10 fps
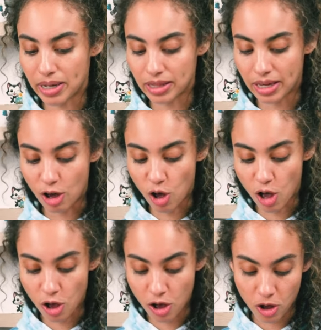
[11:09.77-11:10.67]
but they
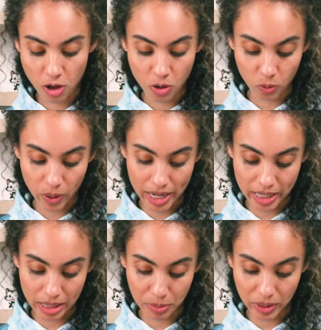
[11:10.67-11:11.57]
already